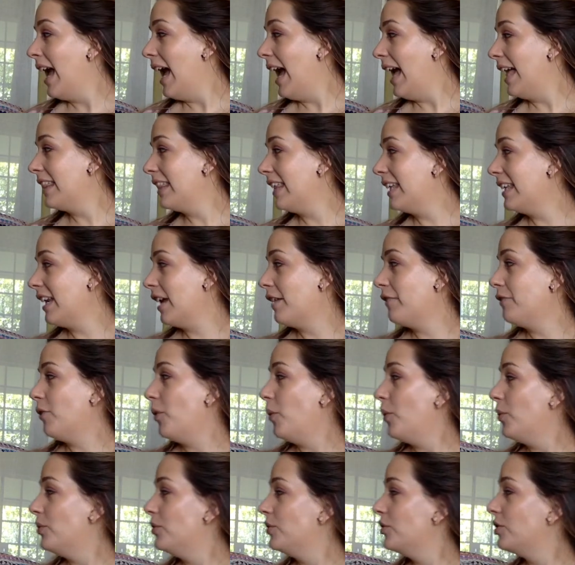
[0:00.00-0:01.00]
And then I've
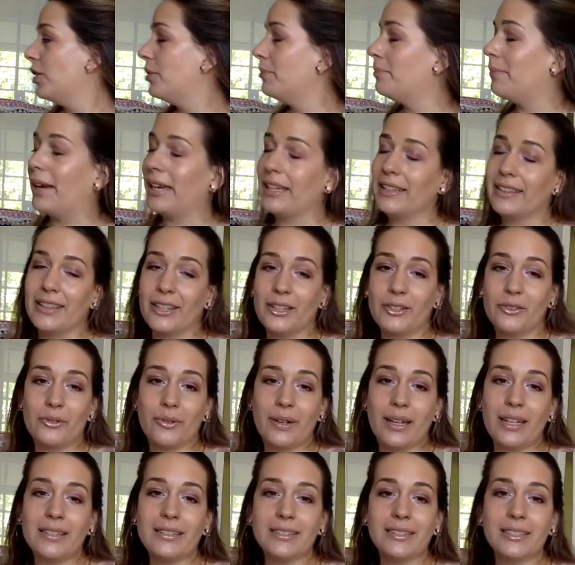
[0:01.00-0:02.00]
also made the
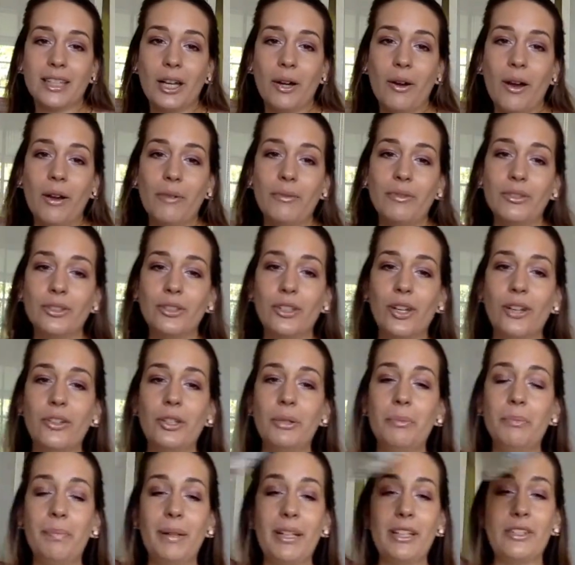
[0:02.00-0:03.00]
dress. So I will show
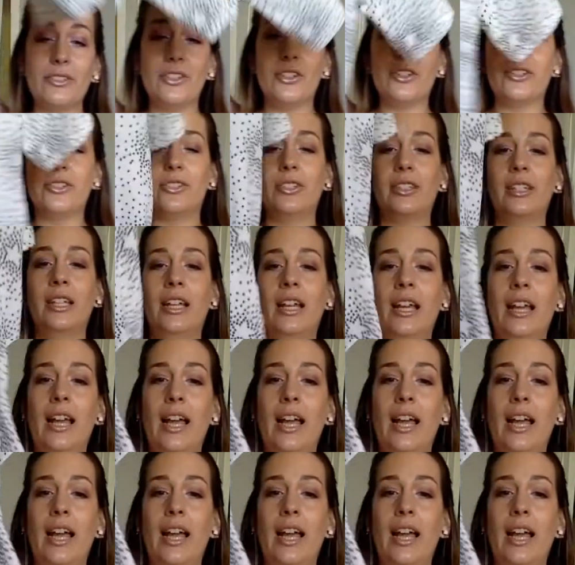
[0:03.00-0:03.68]
you pictures